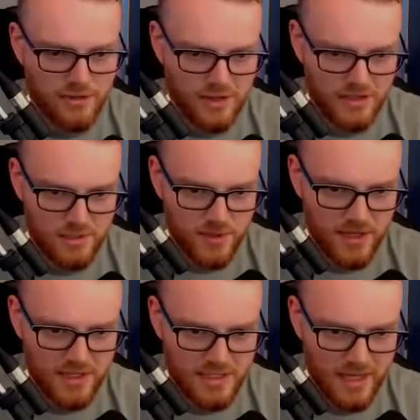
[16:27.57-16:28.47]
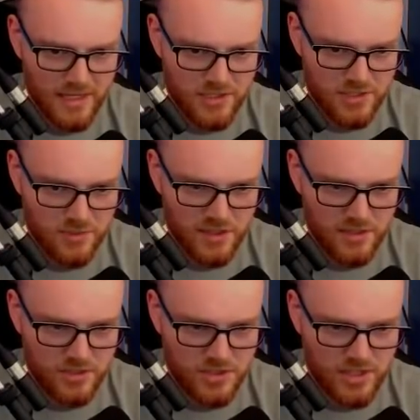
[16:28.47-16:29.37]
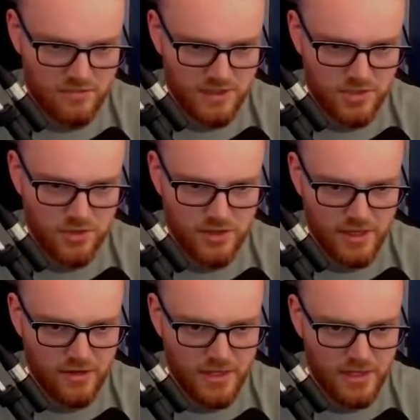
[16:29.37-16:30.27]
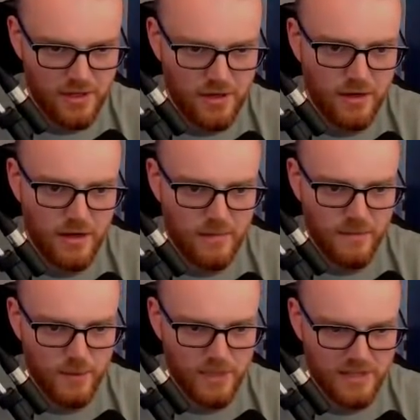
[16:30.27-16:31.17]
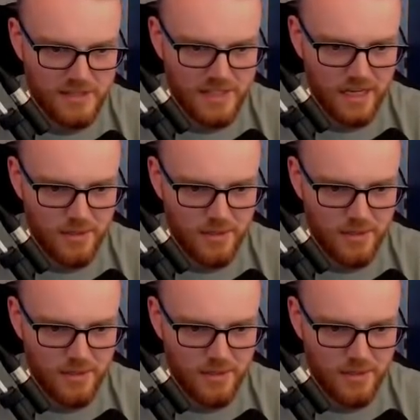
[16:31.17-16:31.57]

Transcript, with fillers: this way a touch so we can just shove this whole thing out here. We can set up